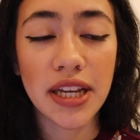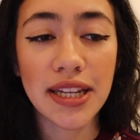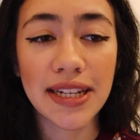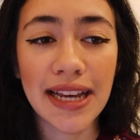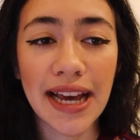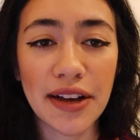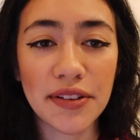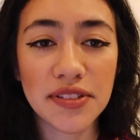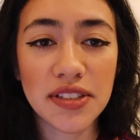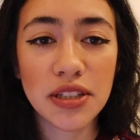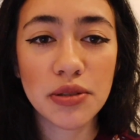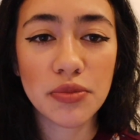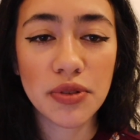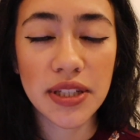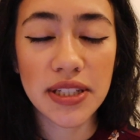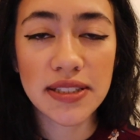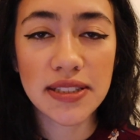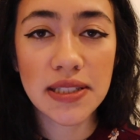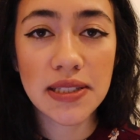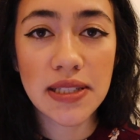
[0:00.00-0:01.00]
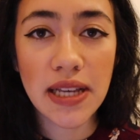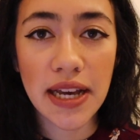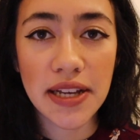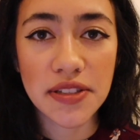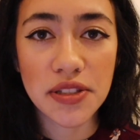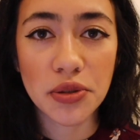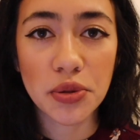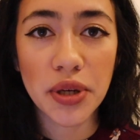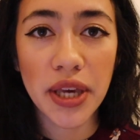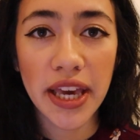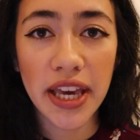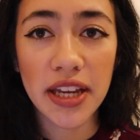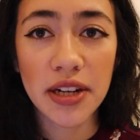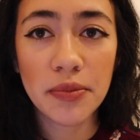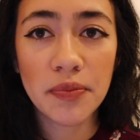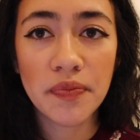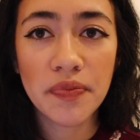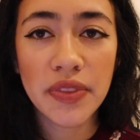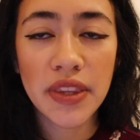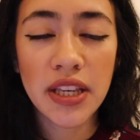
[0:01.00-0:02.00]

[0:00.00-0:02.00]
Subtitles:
and housing places as you can.